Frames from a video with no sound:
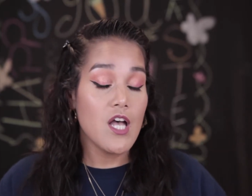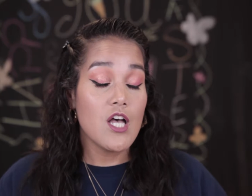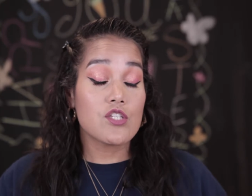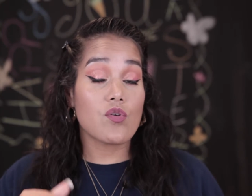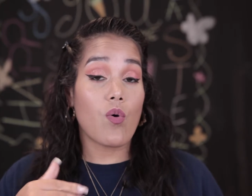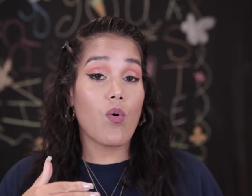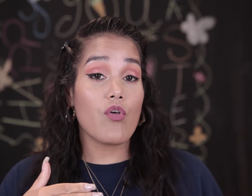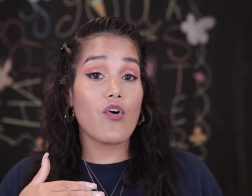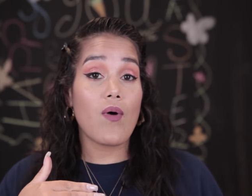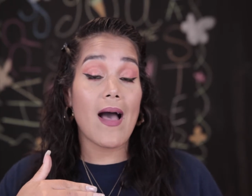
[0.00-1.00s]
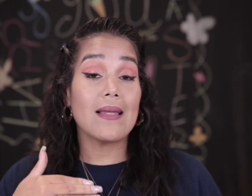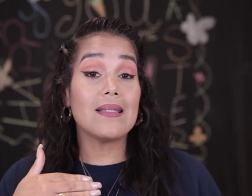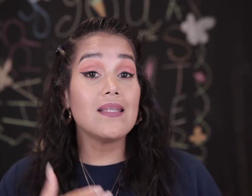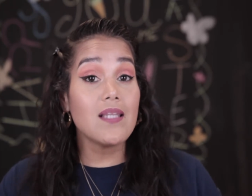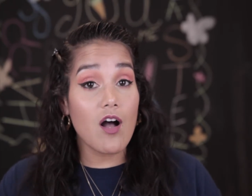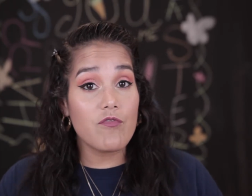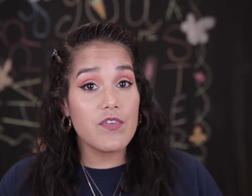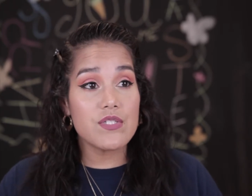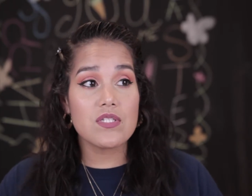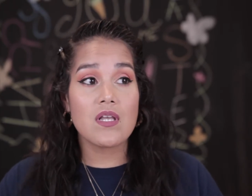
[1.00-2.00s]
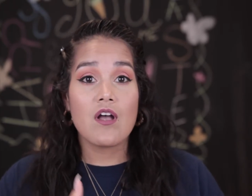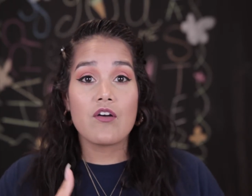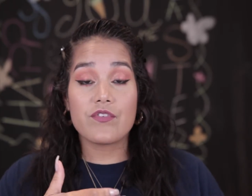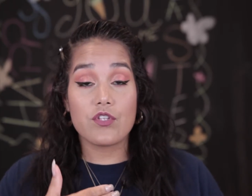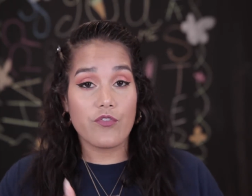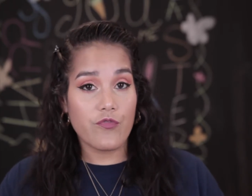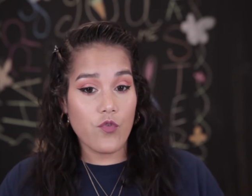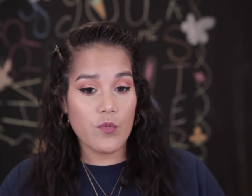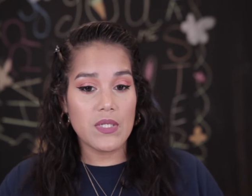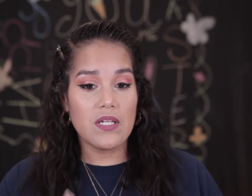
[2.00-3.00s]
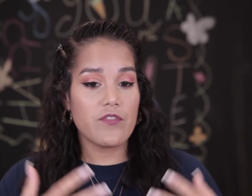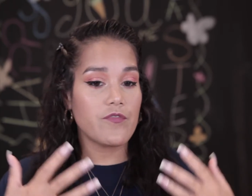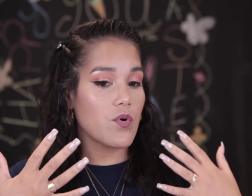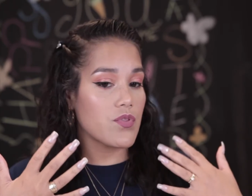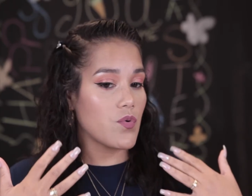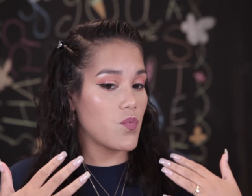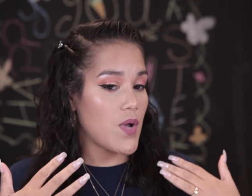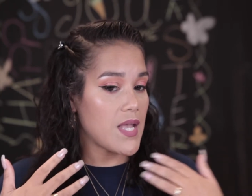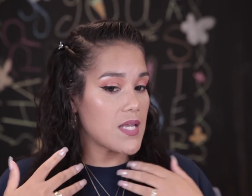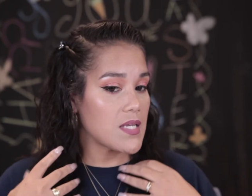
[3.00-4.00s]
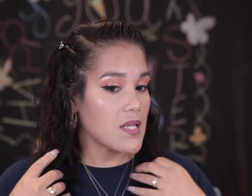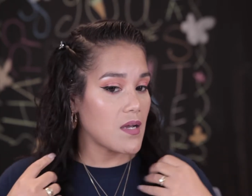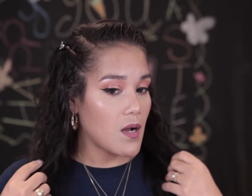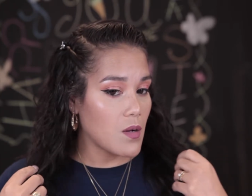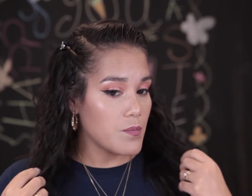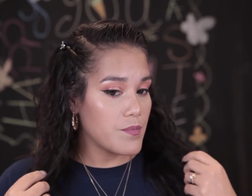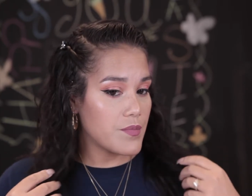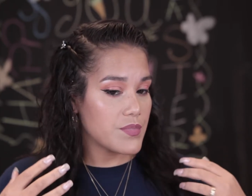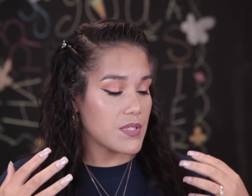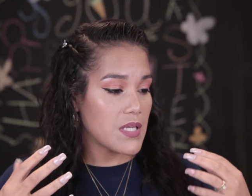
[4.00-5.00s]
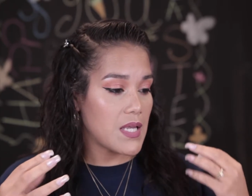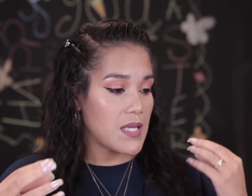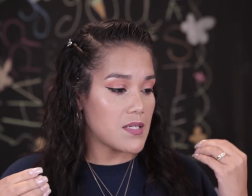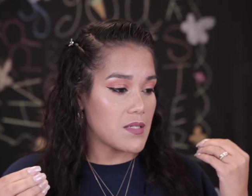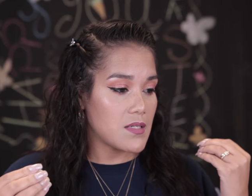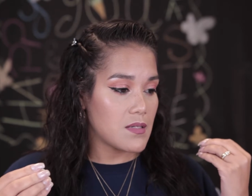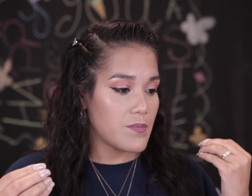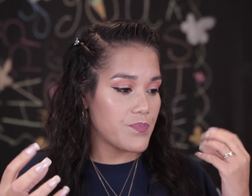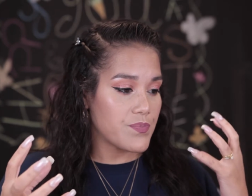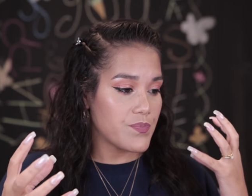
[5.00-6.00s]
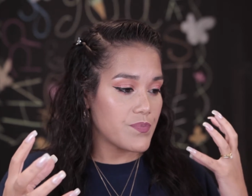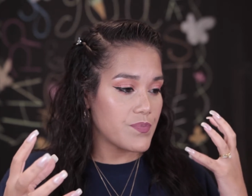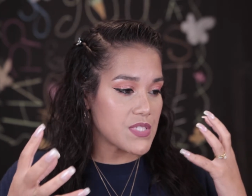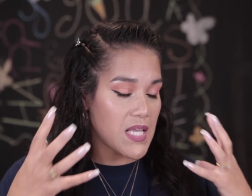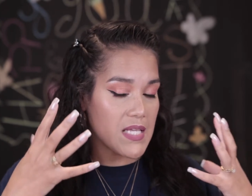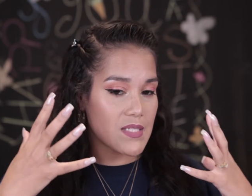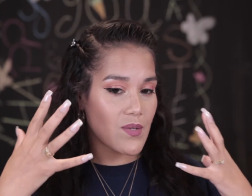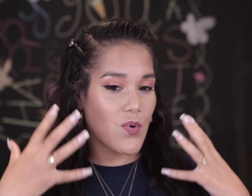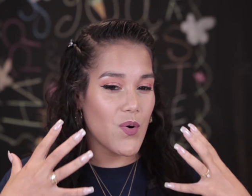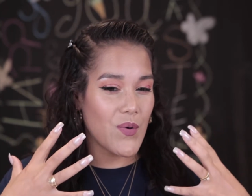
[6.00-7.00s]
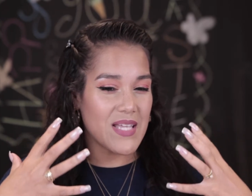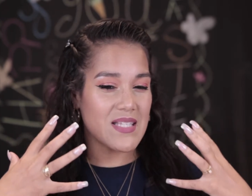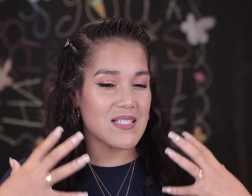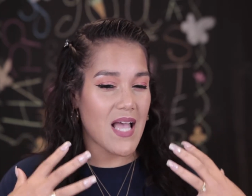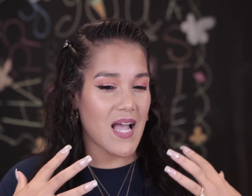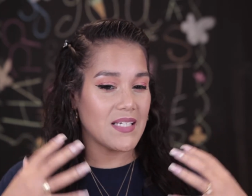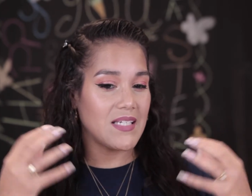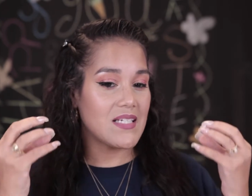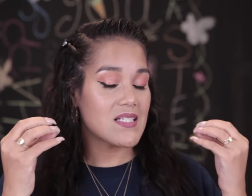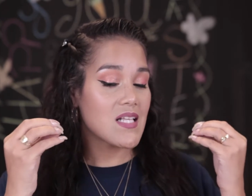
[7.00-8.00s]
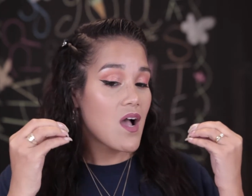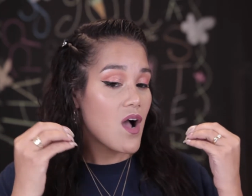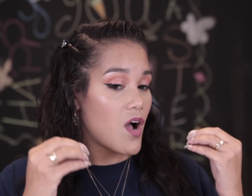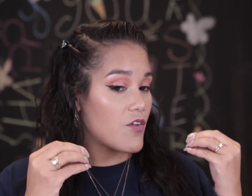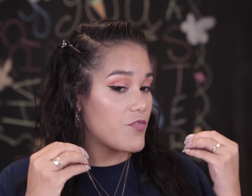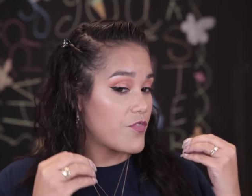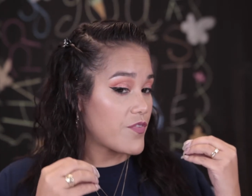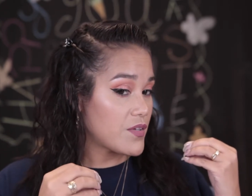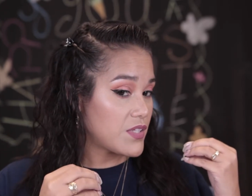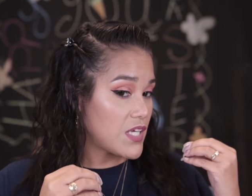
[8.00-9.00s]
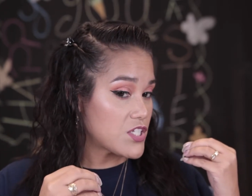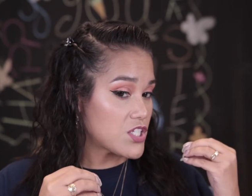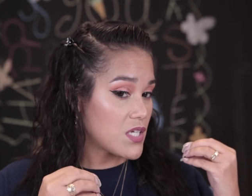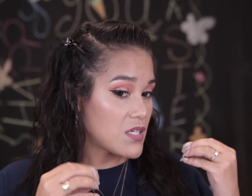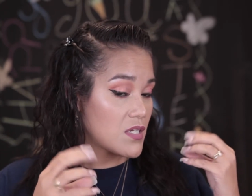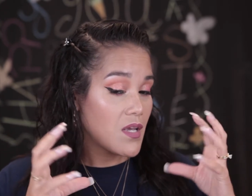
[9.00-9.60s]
So although I love it for the formula, for the way it takes away the tackiness of the foundation